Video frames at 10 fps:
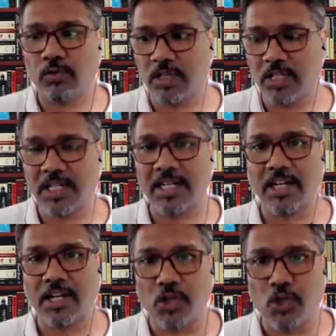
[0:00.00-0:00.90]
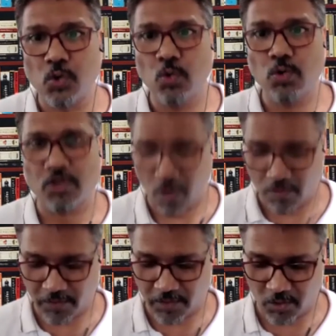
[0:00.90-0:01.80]
the use
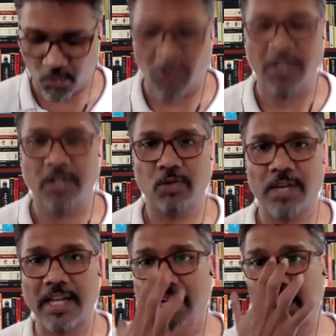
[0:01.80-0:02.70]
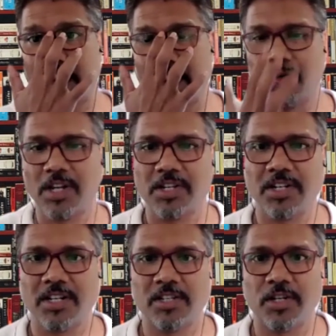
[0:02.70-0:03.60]
of the student. Today, our
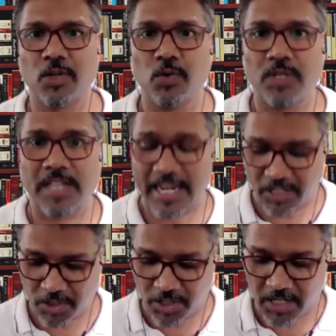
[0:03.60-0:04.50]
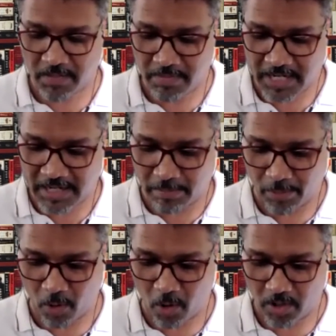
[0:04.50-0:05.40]
education institute is extremely
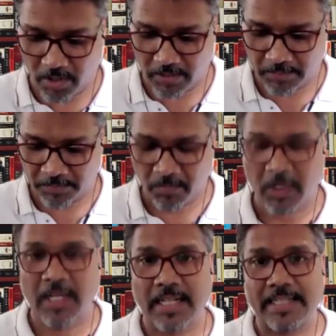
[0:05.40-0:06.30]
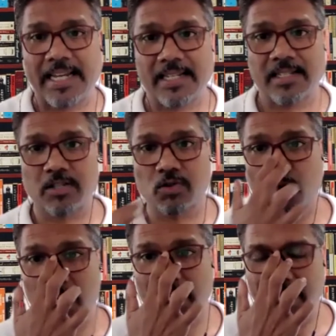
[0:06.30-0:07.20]
broad. There is a
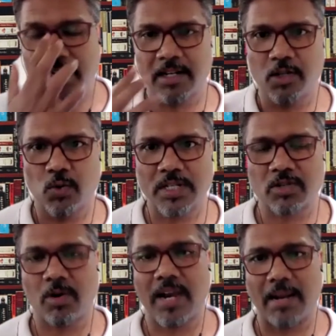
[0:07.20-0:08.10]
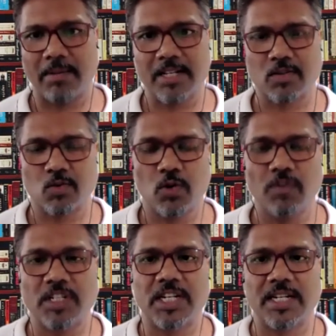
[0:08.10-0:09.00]
school in the US called Lambda School,
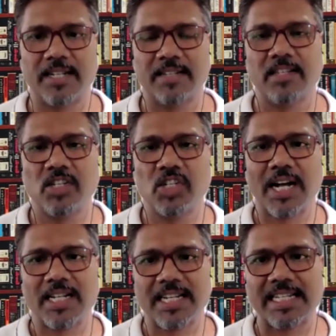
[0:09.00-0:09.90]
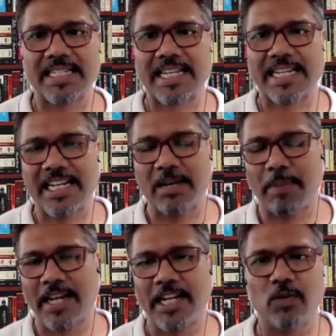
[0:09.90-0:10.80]
which doesn't charge a single
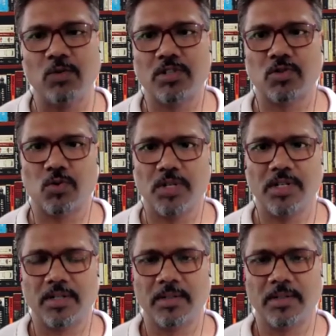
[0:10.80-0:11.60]
penny to the student.